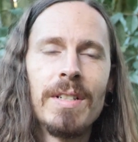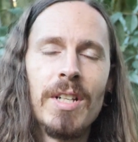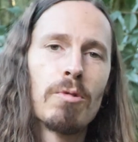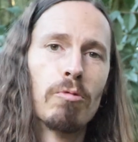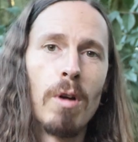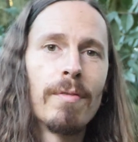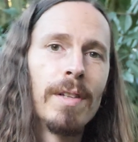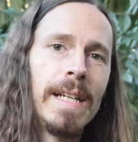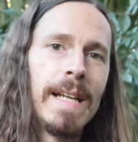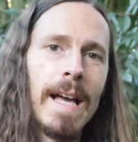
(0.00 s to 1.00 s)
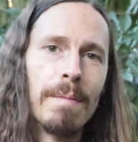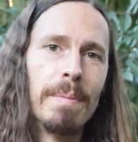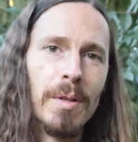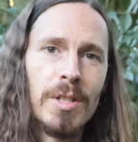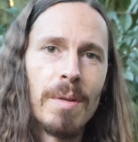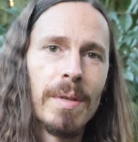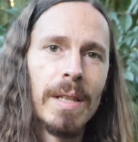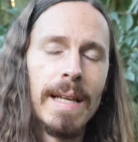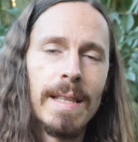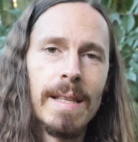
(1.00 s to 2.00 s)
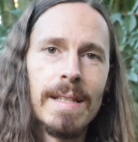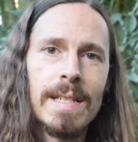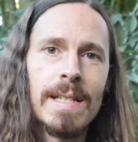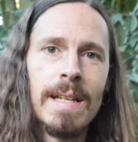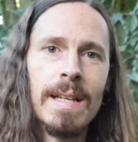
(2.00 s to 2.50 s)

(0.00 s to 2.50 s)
just roughly how to build something like this,